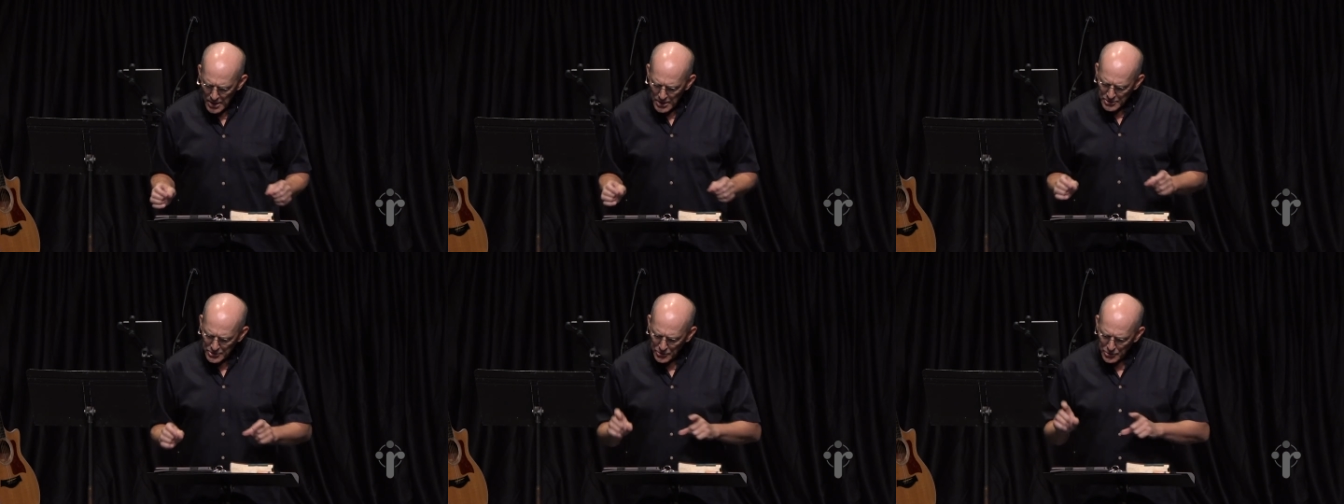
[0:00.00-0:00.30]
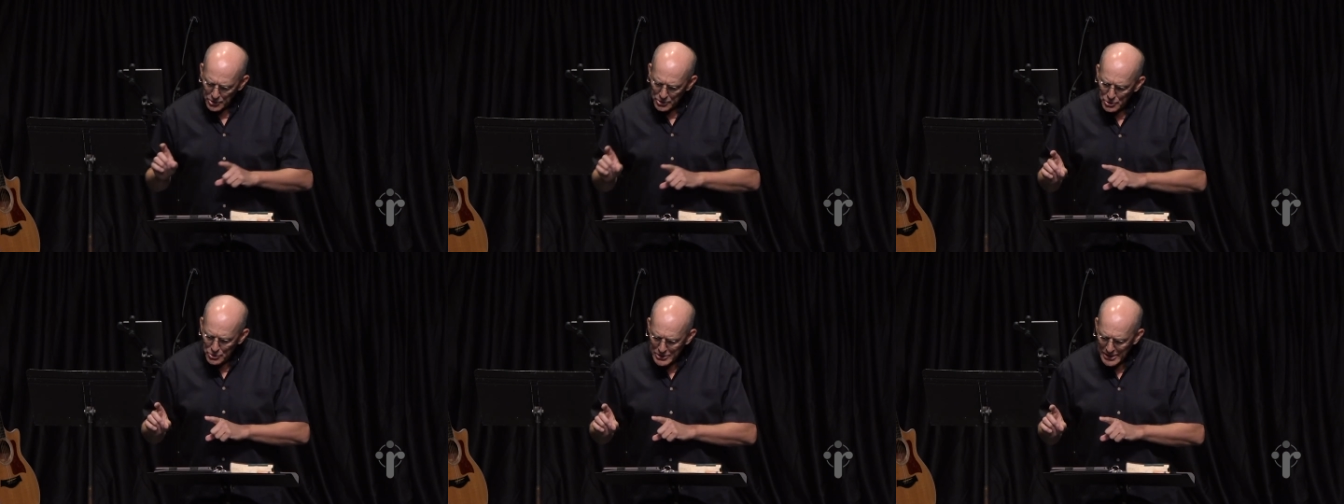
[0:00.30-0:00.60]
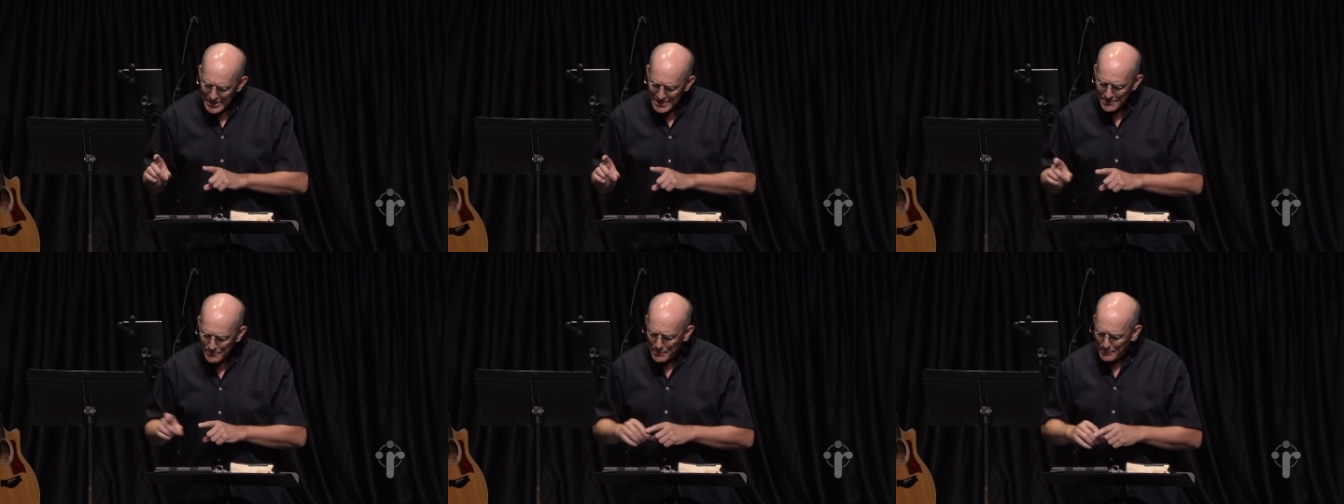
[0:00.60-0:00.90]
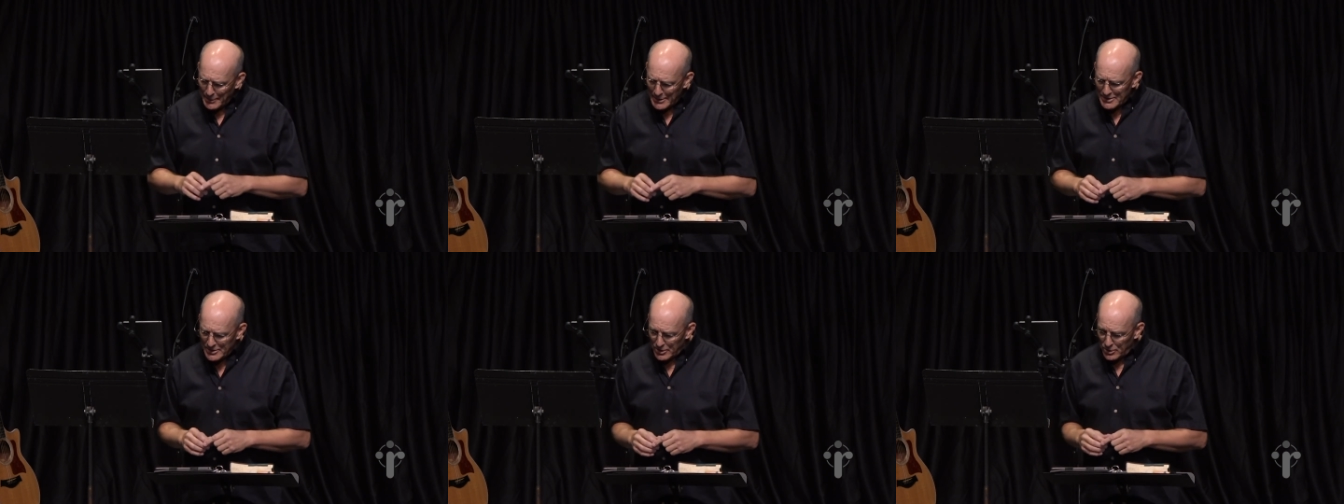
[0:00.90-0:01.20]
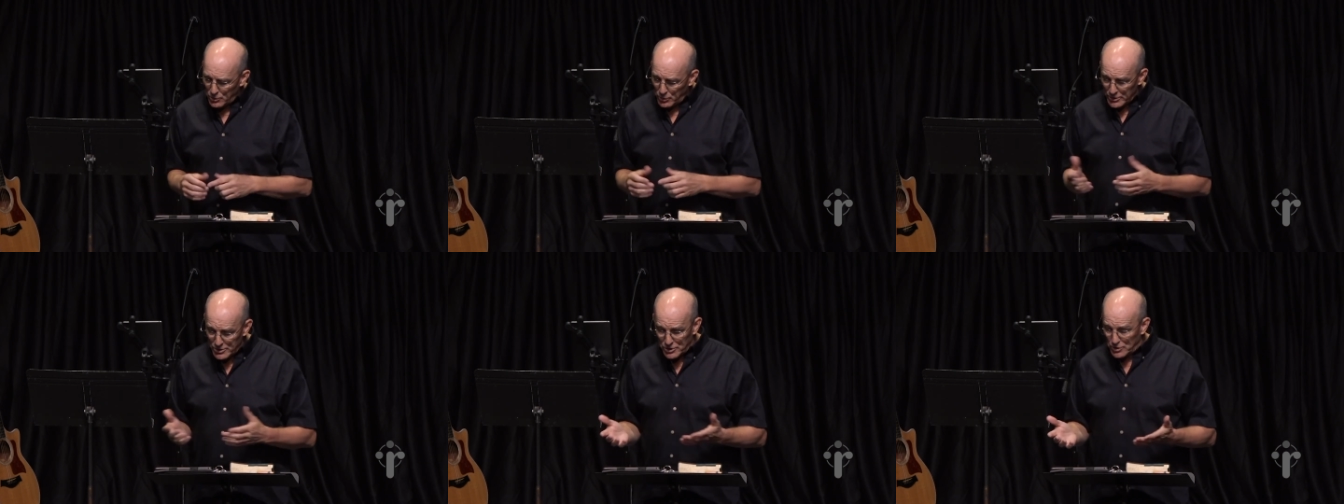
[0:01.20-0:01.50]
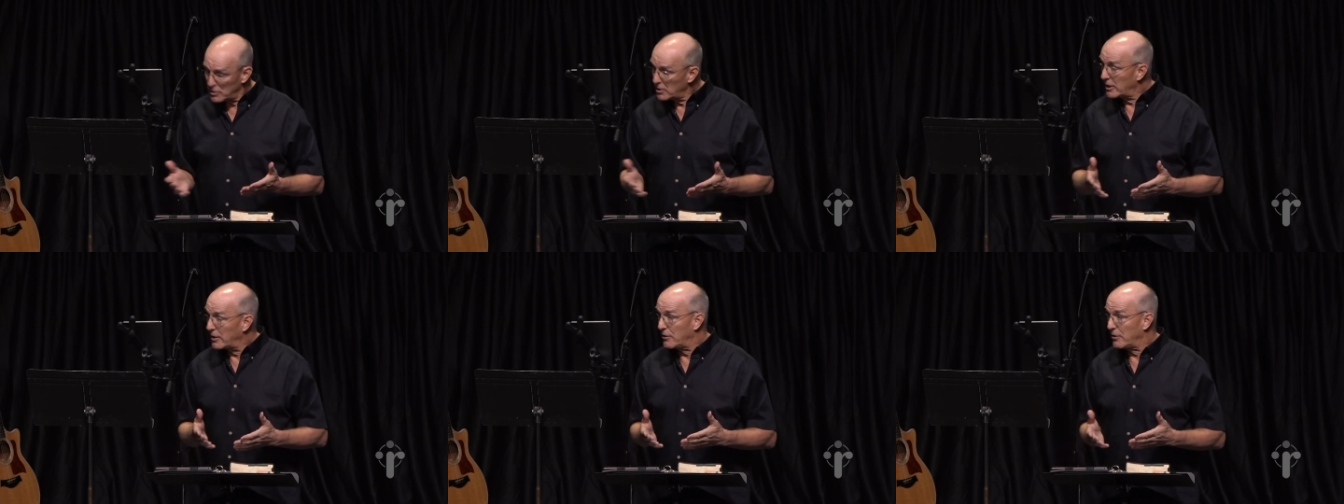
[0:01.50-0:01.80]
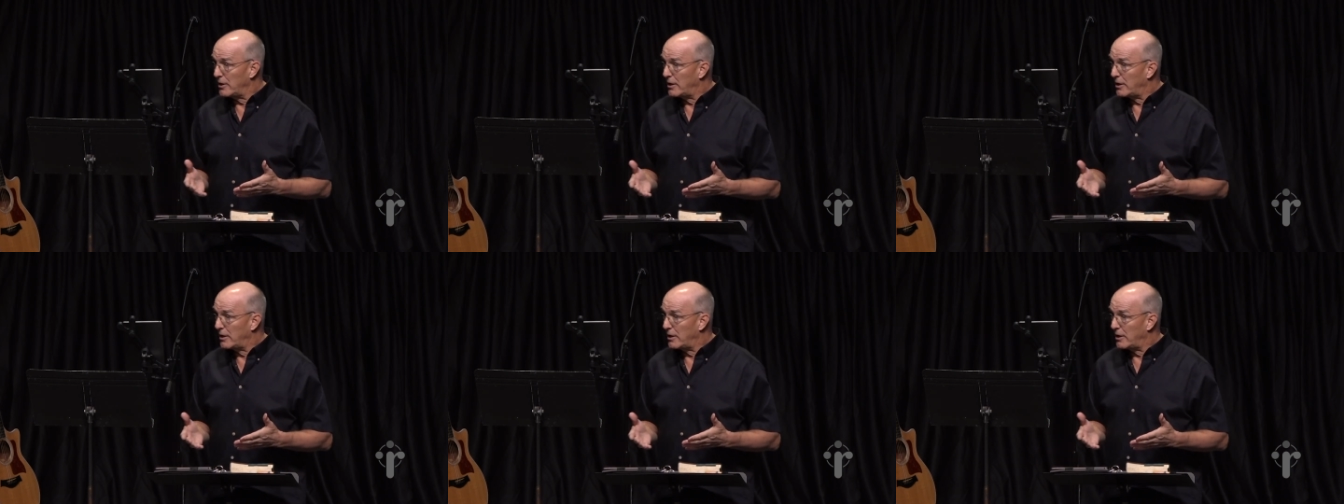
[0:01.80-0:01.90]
So the New Testament makes it crystal clear